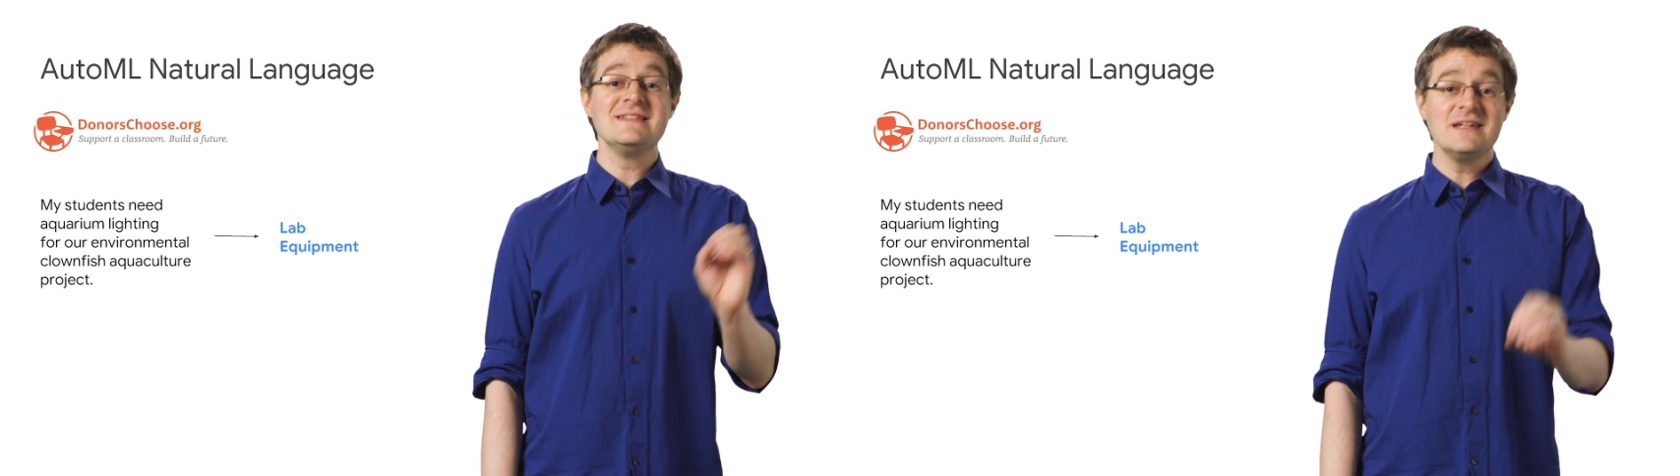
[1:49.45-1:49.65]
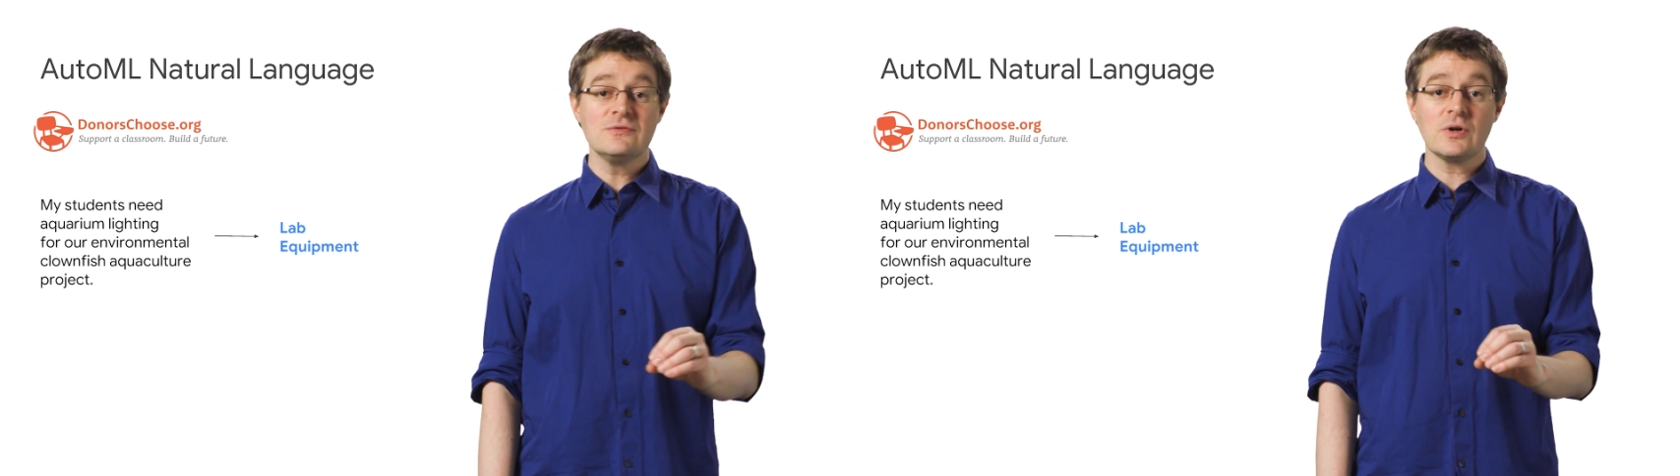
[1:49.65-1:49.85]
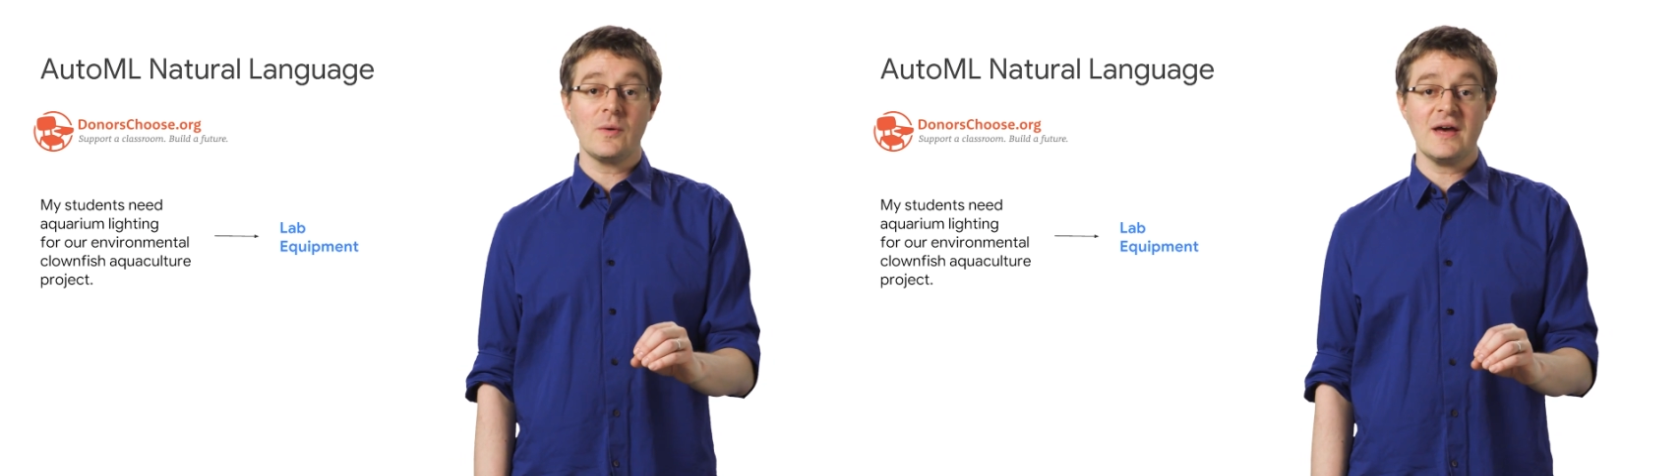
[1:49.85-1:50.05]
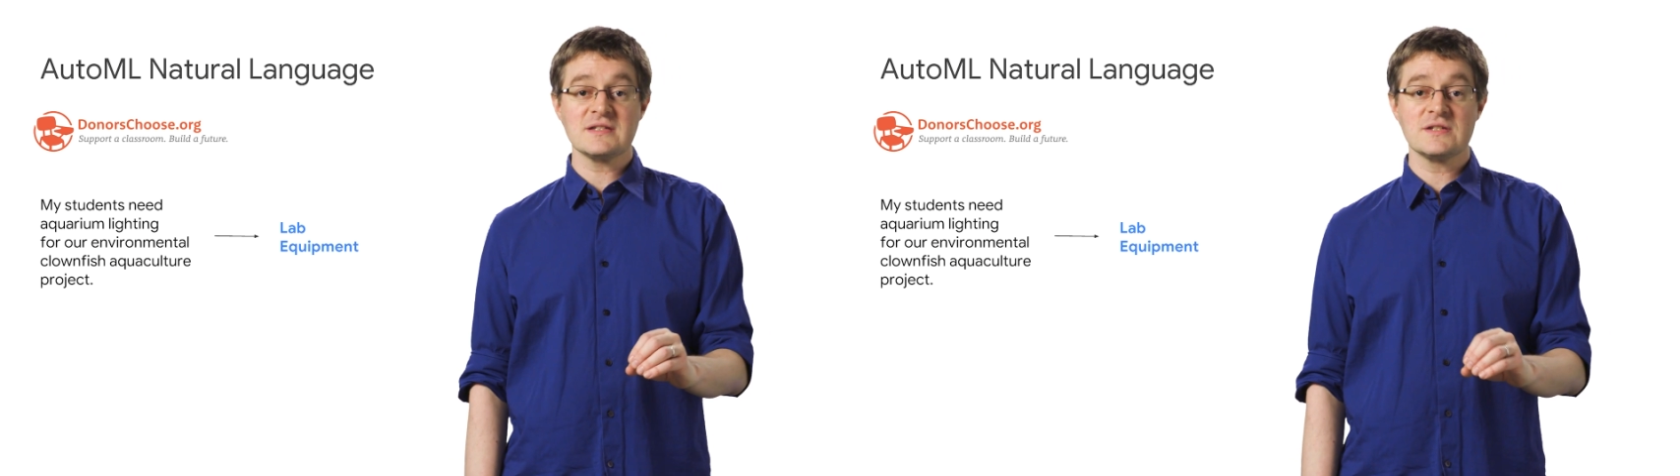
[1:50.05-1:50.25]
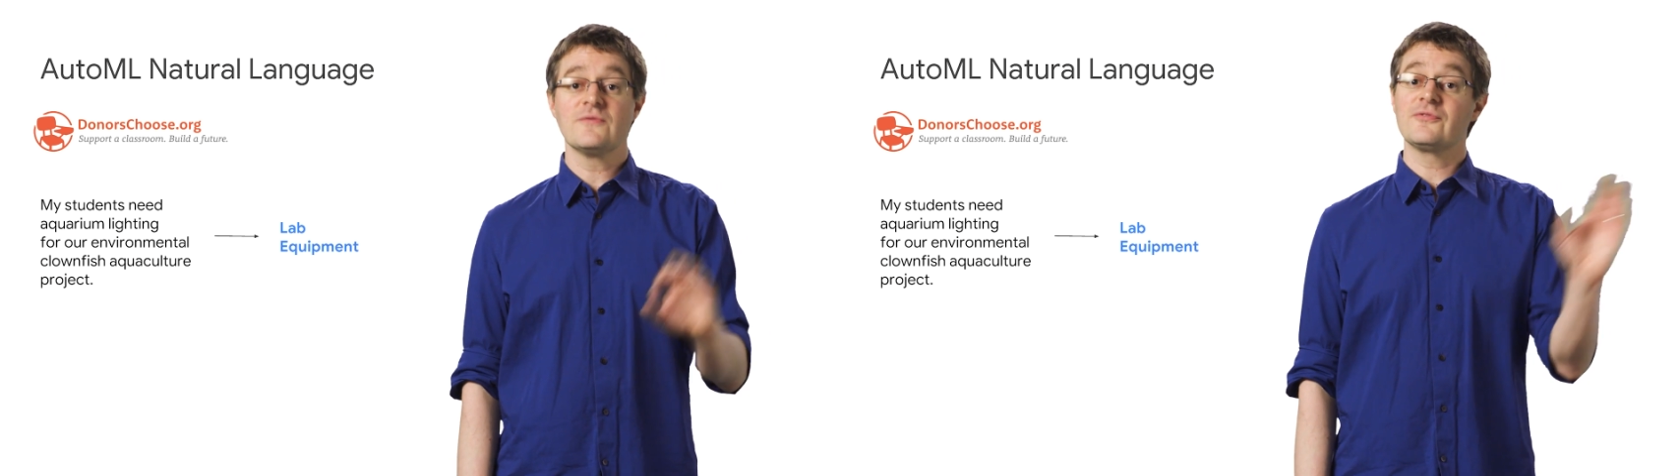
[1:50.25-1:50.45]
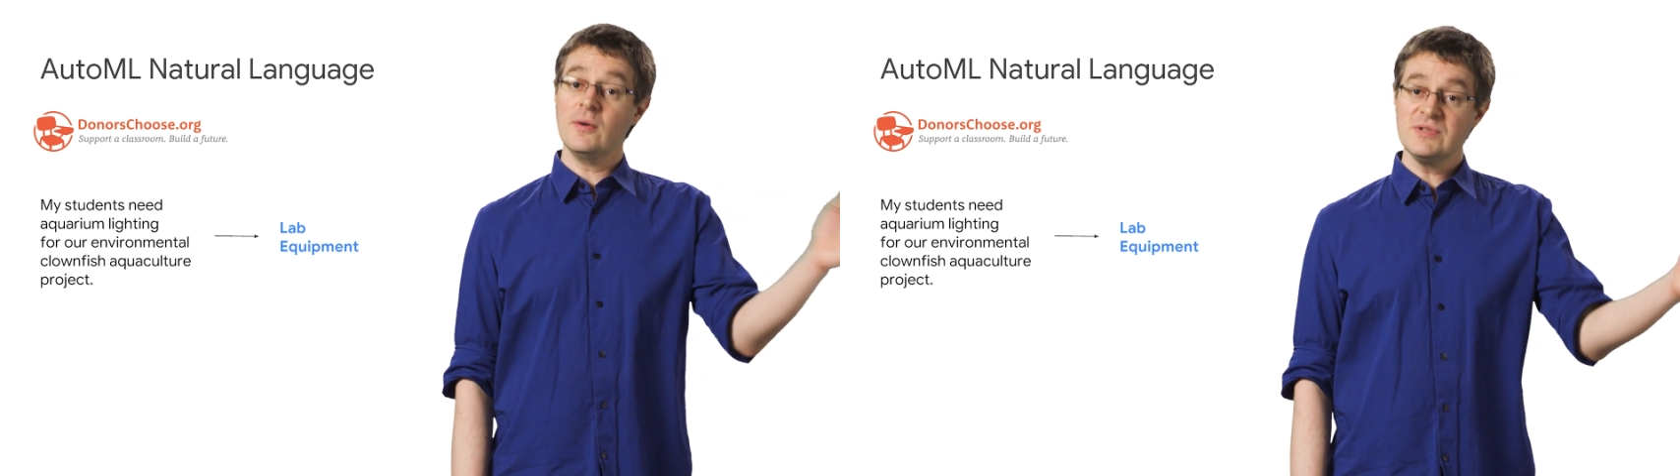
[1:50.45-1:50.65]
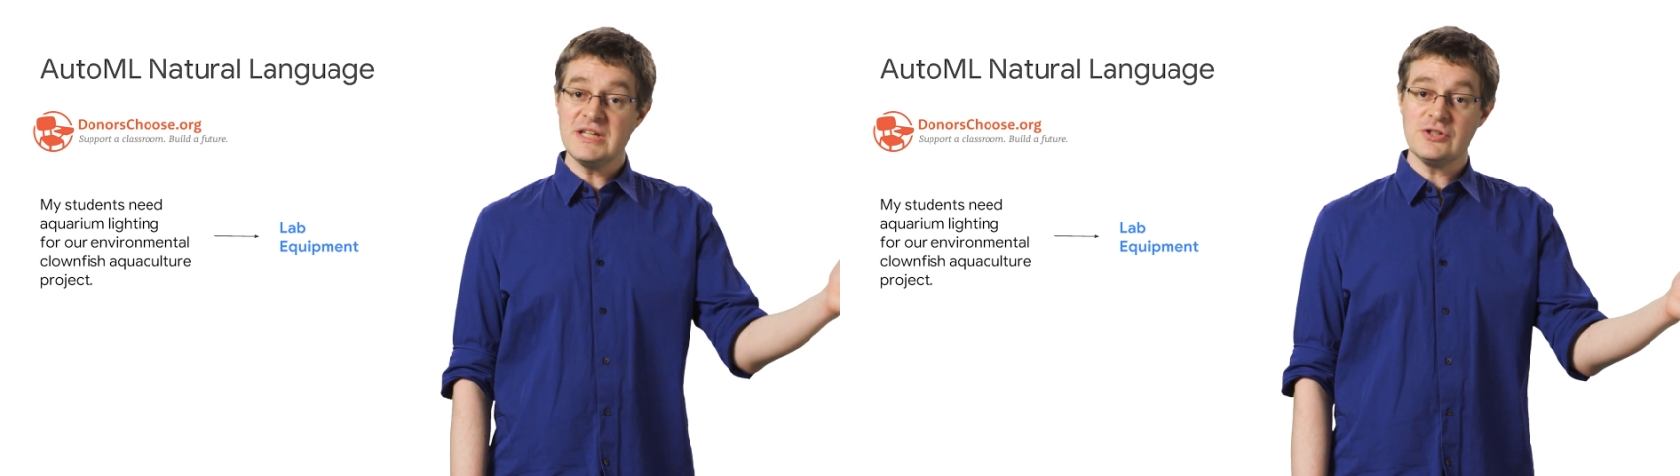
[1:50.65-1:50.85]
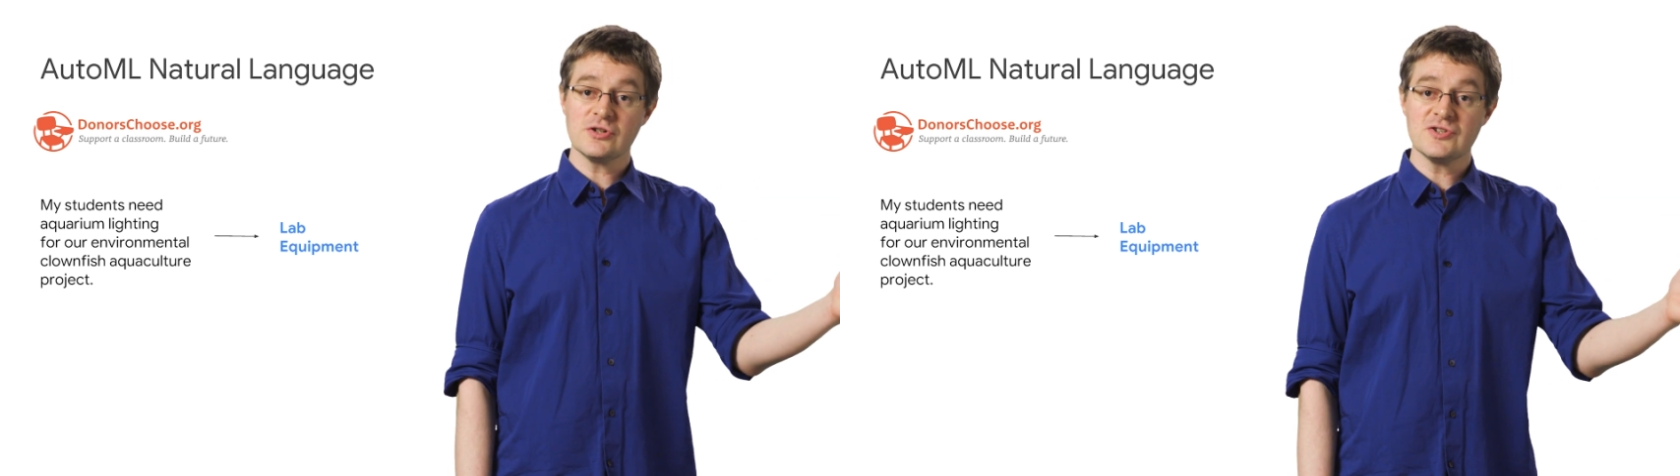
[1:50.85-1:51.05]
need requests from
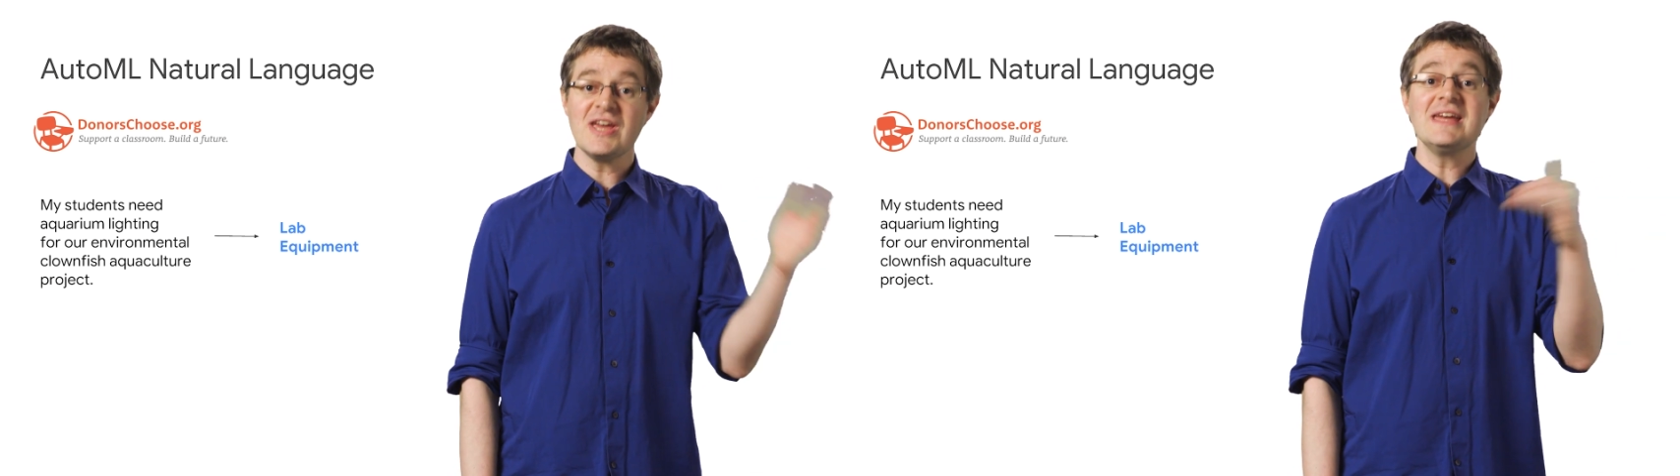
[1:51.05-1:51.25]
teachers